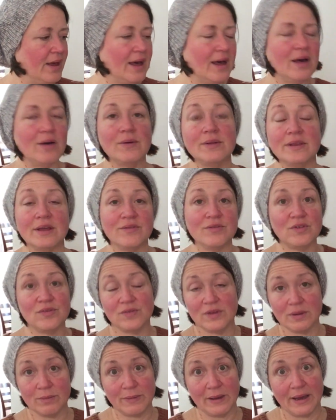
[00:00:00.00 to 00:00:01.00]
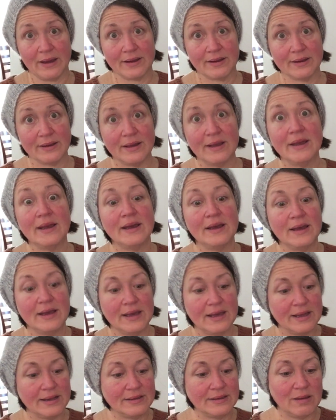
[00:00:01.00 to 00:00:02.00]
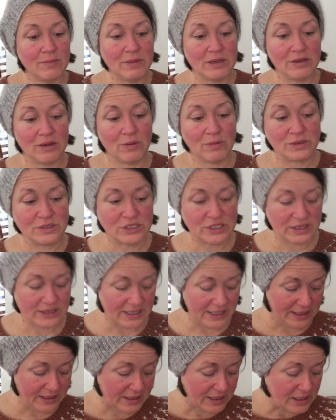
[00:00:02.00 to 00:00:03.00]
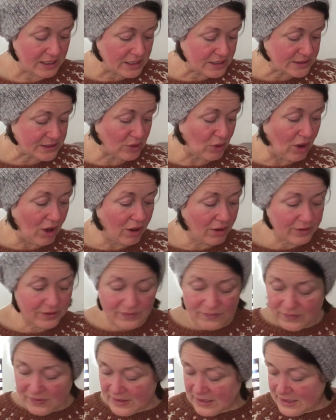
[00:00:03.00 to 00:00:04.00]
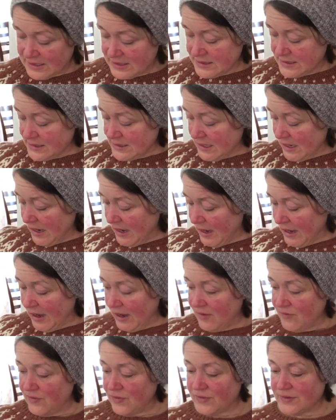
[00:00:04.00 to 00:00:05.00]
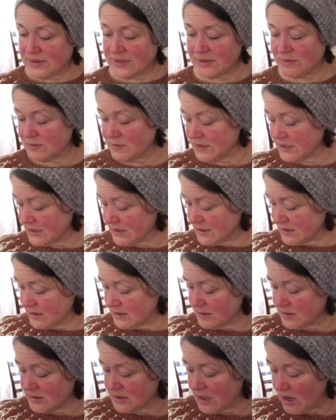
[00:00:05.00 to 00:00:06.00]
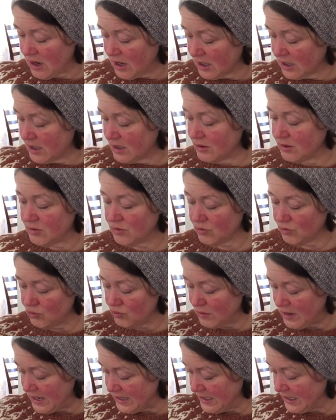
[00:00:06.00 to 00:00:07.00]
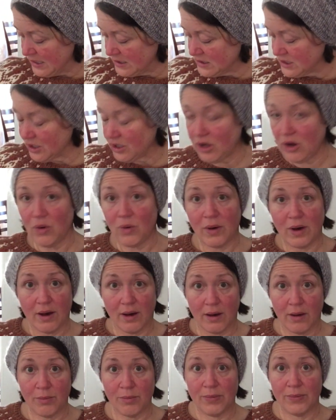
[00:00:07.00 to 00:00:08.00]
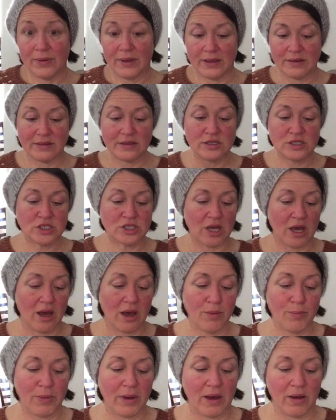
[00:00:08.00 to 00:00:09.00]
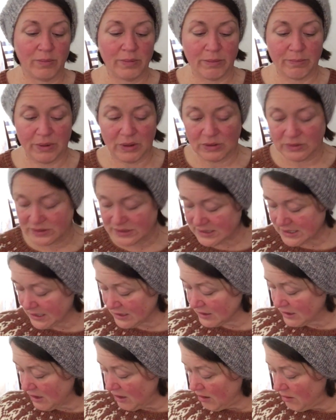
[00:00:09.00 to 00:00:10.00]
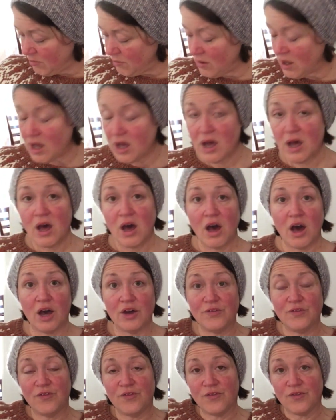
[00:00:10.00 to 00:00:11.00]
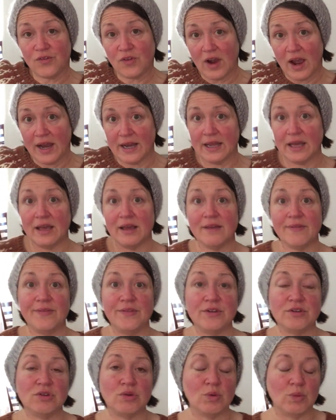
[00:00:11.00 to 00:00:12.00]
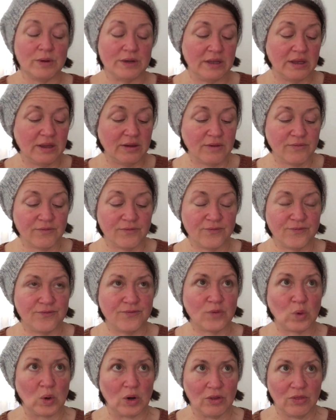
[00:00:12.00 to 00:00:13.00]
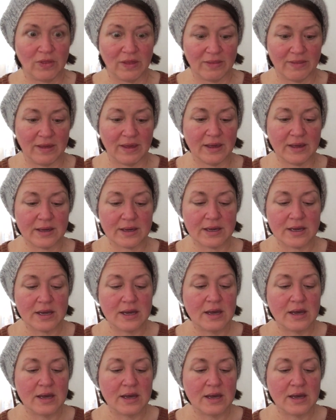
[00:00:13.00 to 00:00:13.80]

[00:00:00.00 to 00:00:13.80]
I would love your feedback and let me know what you think. So all of these have some stock ready to go up in the shop. I'll be posting them on Friday the 24th, I think,